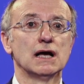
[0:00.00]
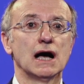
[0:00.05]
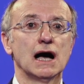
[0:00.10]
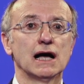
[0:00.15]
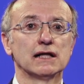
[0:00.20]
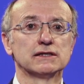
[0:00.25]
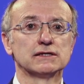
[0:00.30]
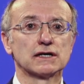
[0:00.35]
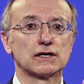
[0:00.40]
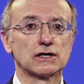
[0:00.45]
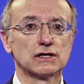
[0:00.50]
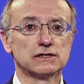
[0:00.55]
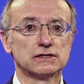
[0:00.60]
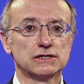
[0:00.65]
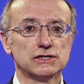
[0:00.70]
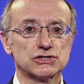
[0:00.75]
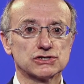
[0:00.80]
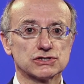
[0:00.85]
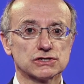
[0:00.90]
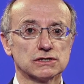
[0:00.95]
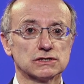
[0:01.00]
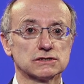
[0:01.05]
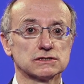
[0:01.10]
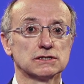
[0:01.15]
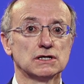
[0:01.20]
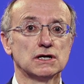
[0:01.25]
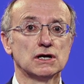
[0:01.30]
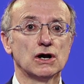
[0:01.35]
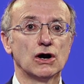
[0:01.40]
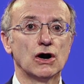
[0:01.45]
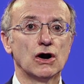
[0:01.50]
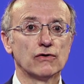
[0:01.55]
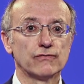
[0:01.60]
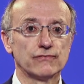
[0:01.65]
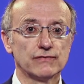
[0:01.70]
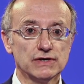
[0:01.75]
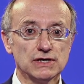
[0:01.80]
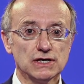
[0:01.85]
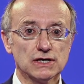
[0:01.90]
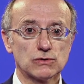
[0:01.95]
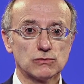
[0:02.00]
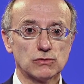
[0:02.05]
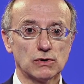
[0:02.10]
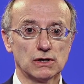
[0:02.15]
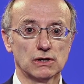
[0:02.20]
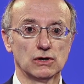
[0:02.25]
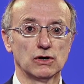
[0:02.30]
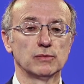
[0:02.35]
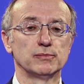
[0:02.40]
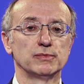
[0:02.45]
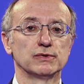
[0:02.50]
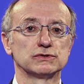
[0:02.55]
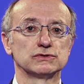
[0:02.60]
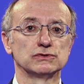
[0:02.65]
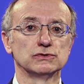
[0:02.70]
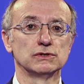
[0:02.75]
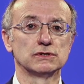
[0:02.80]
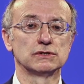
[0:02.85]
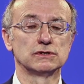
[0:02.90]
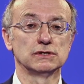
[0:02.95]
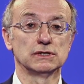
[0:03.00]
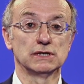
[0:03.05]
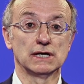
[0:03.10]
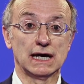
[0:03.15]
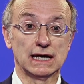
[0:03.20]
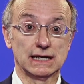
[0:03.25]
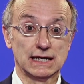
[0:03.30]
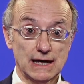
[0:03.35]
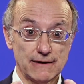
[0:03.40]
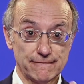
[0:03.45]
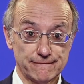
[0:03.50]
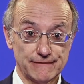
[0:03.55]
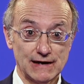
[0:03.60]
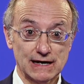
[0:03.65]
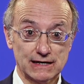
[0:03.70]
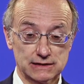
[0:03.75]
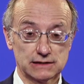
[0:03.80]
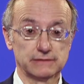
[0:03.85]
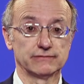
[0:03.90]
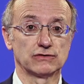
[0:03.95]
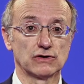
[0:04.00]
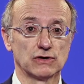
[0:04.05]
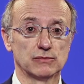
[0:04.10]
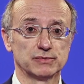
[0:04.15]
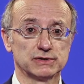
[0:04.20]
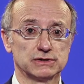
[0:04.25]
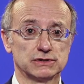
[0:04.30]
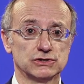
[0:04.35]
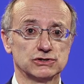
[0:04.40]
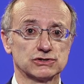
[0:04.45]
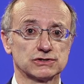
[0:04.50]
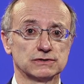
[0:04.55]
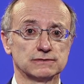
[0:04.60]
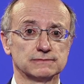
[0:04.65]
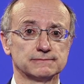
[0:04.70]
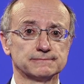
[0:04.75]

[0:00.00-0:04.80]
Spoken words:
under conditions of equal opportunity and effective competition.